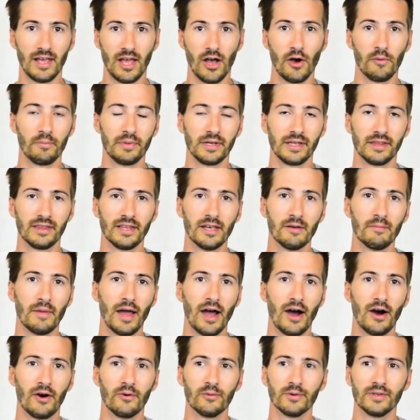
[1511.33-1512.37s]
helping them
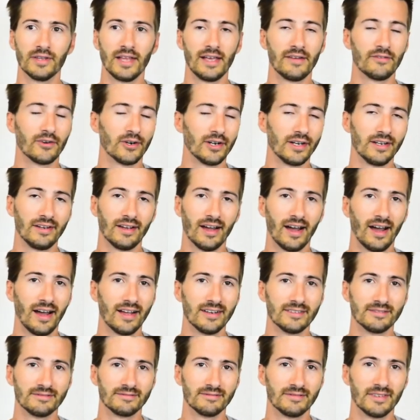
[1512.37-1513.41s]
out when they've already
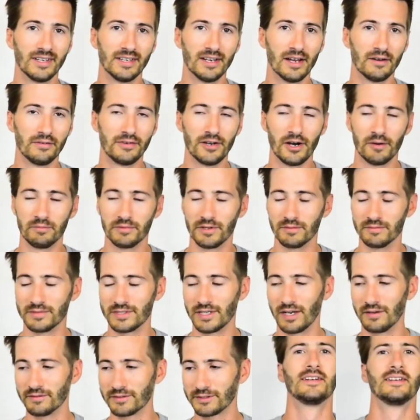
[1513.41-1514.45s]
got enough help
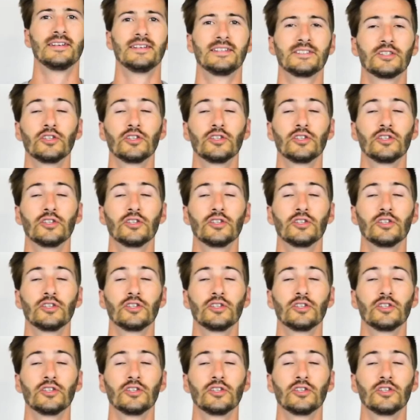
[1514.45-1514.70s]
themselves.